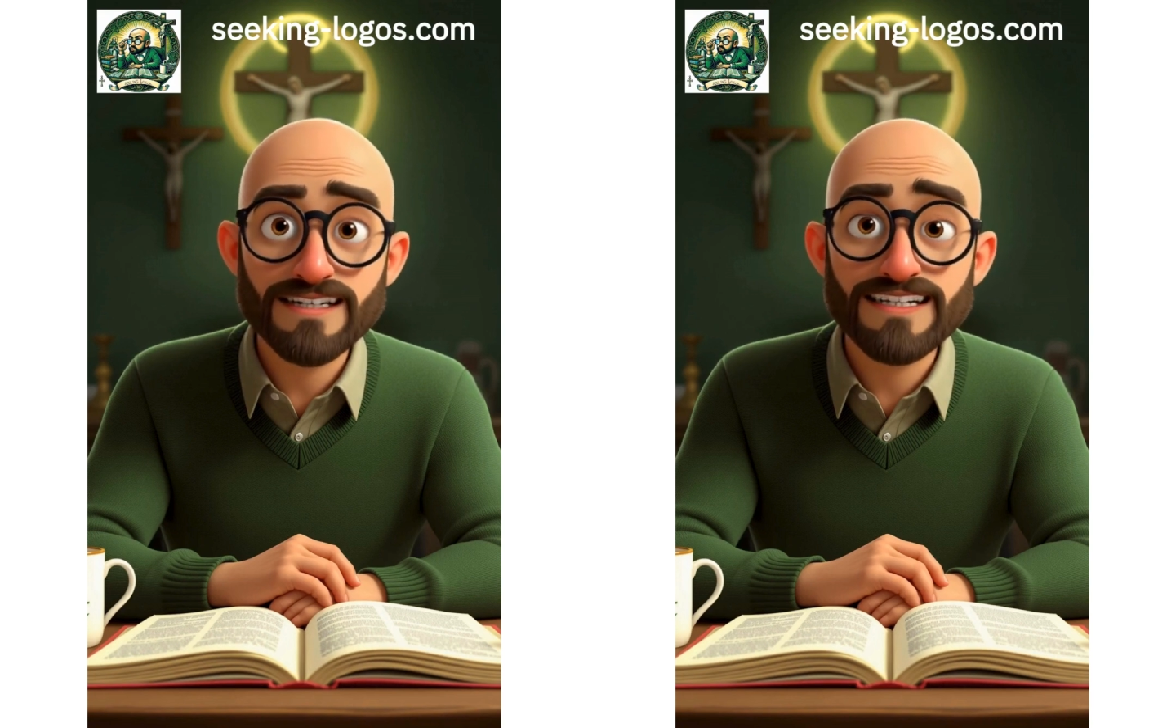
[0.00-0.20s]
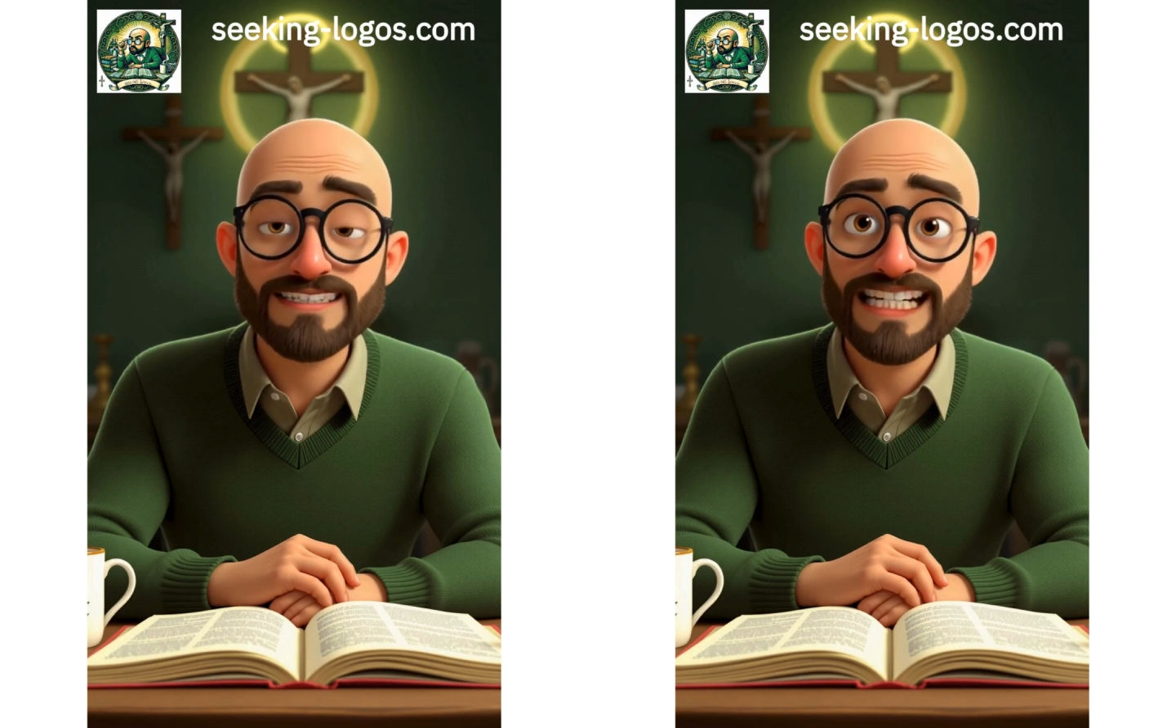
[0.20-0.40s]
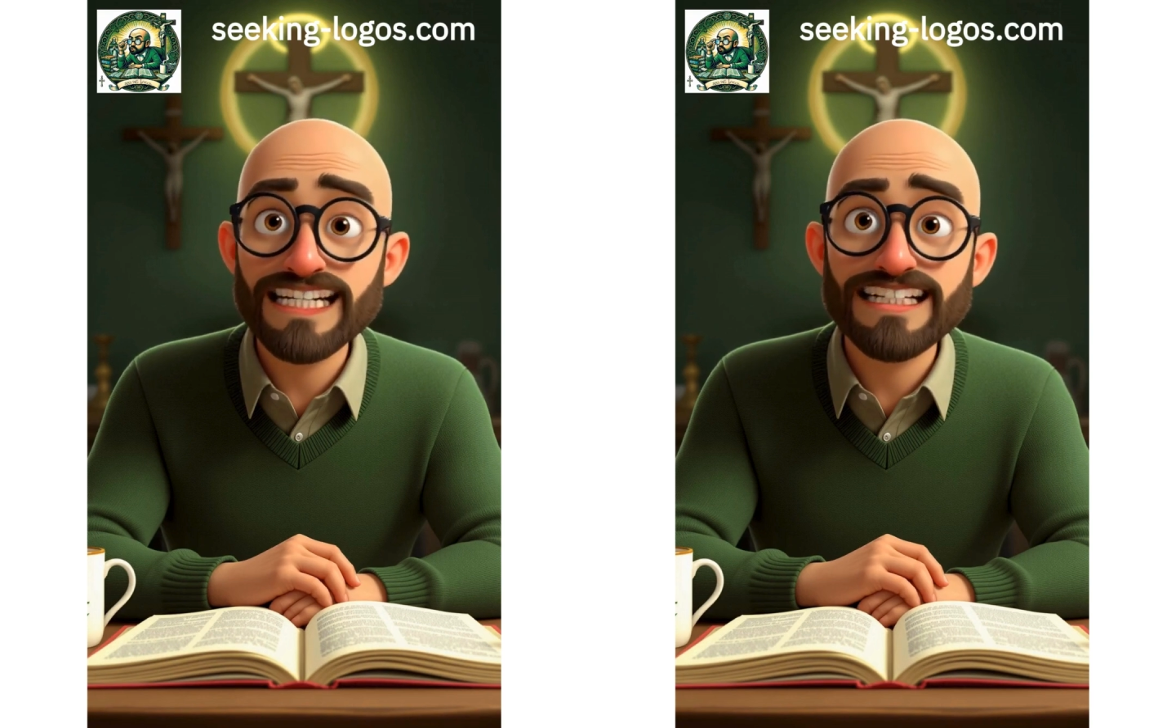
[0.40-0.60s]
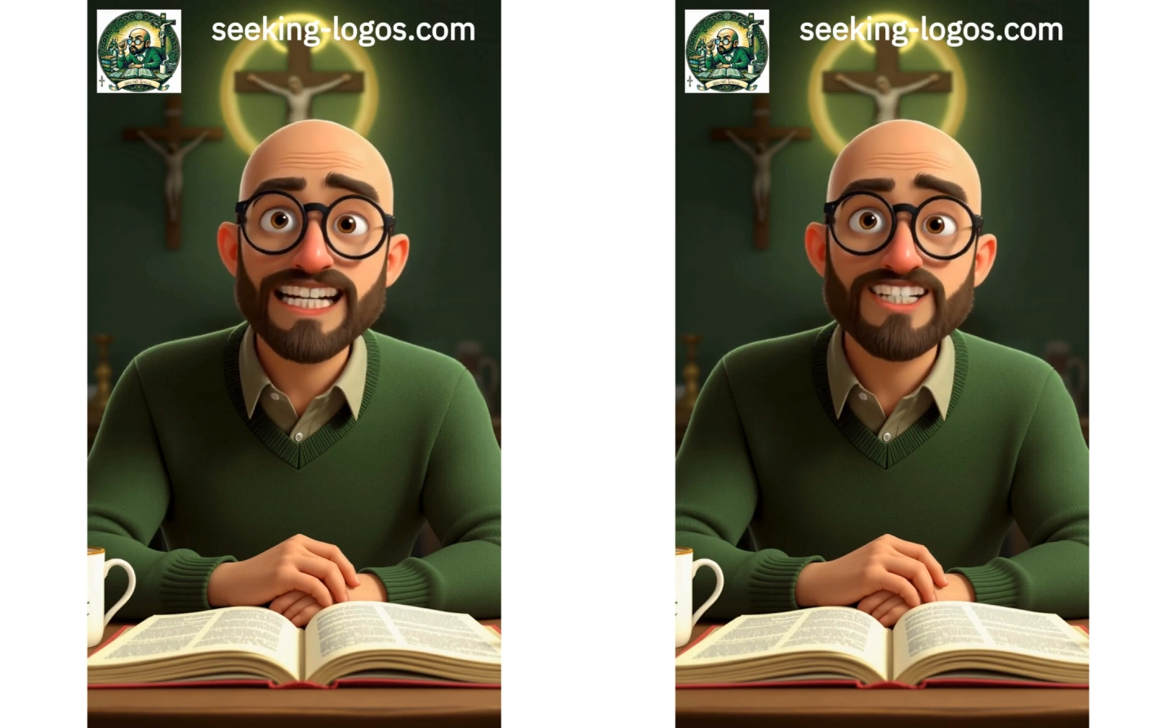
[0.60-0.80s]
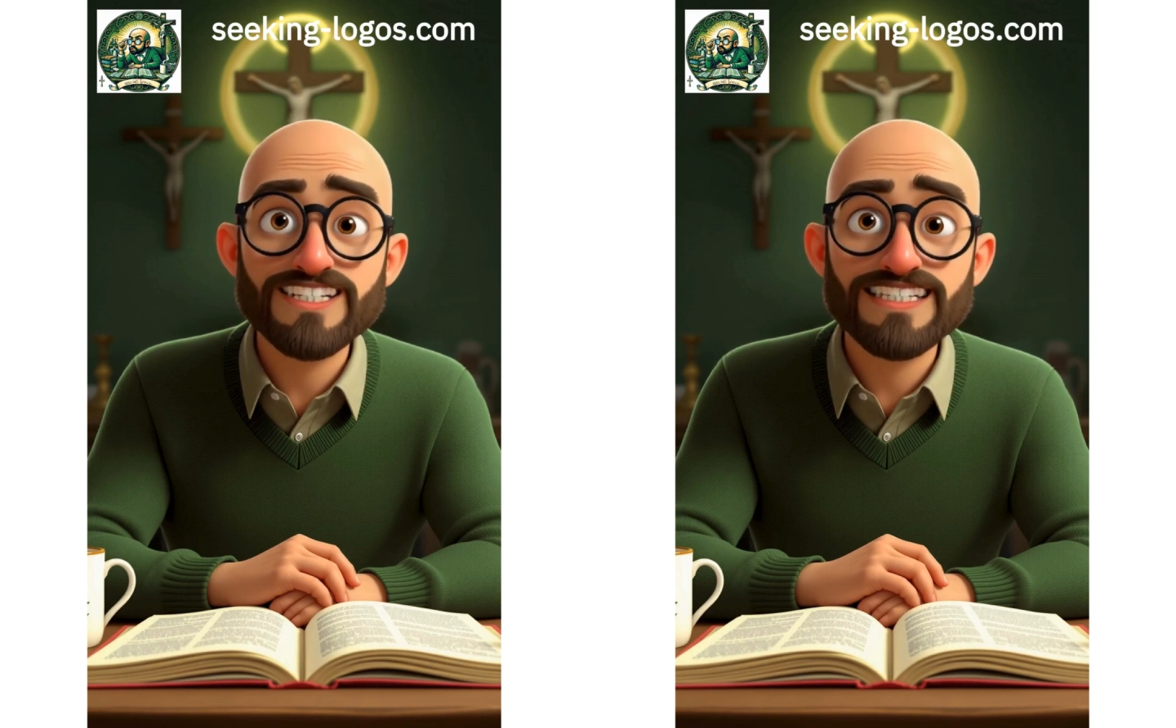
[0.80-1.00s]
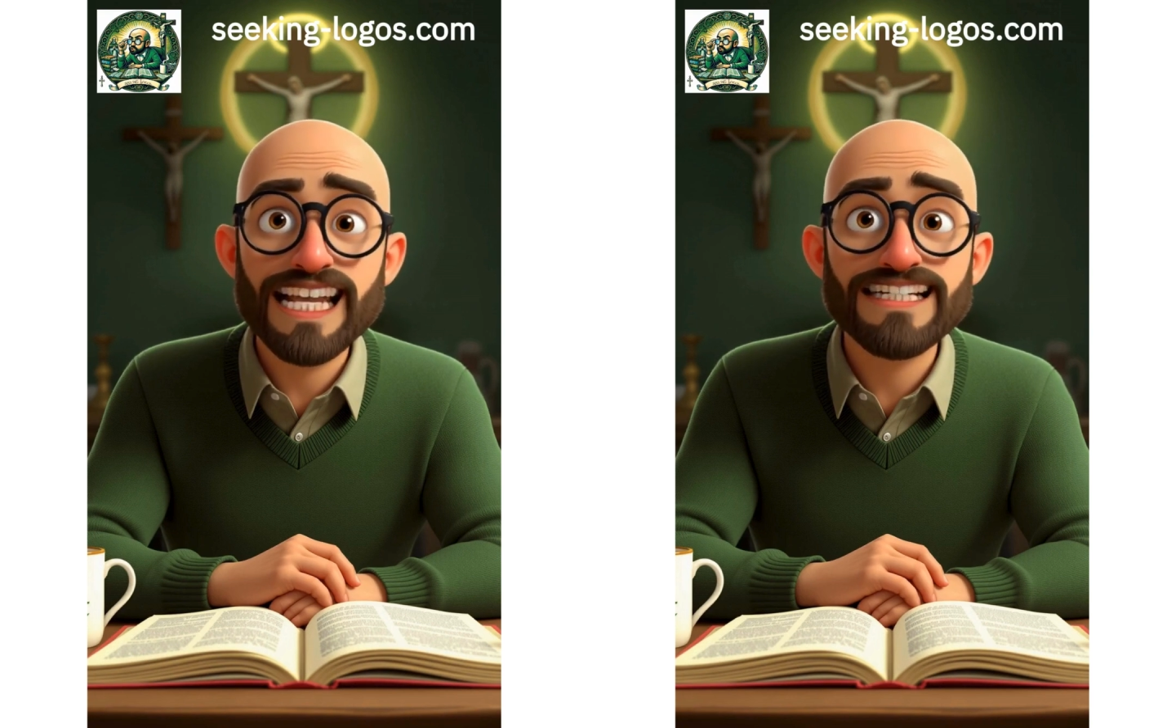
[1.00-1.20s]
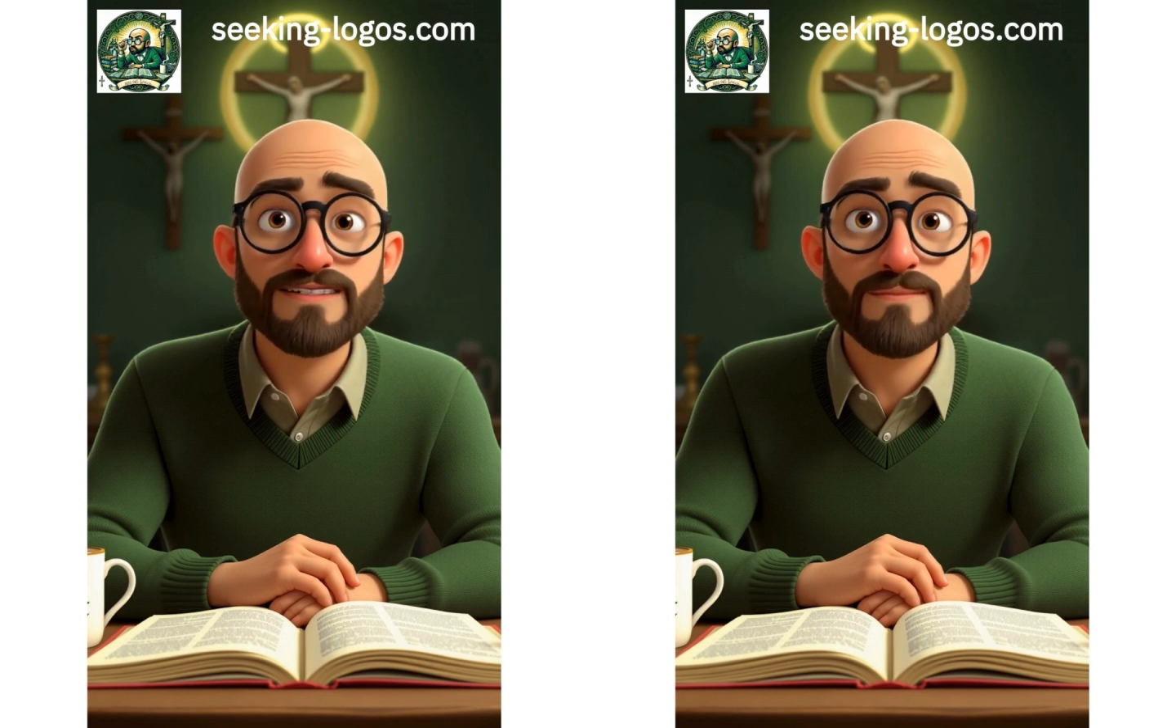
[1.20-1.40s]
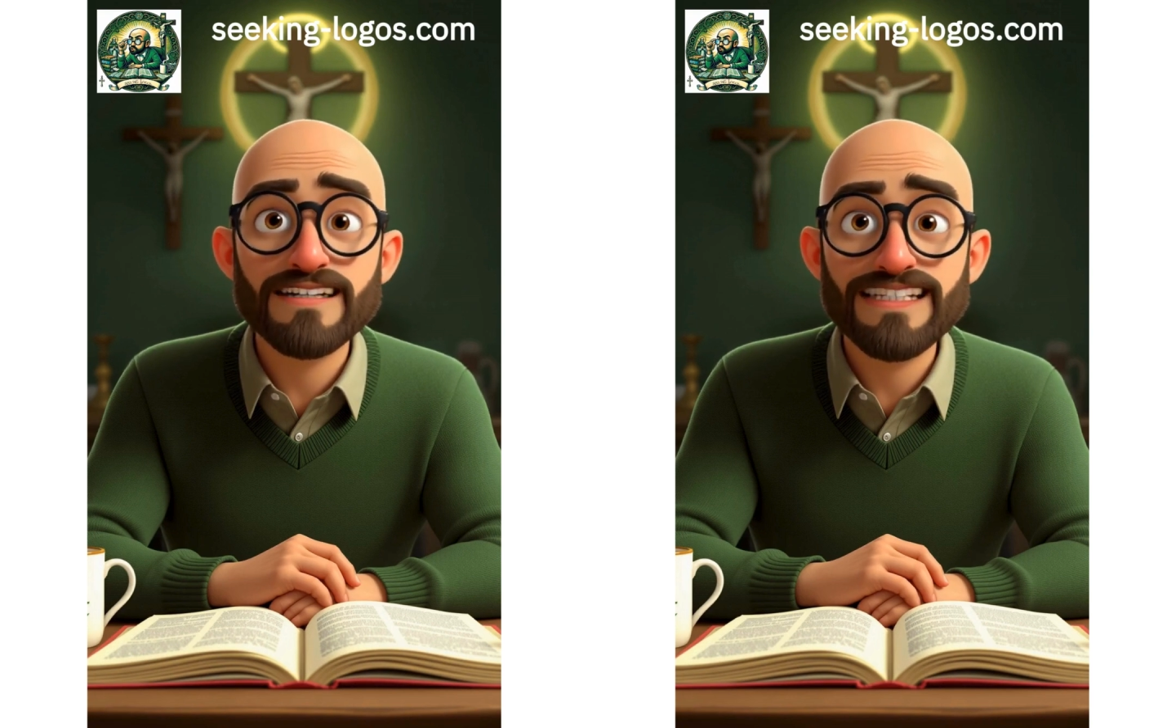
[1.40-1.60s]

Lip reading: St. Ignatius stands among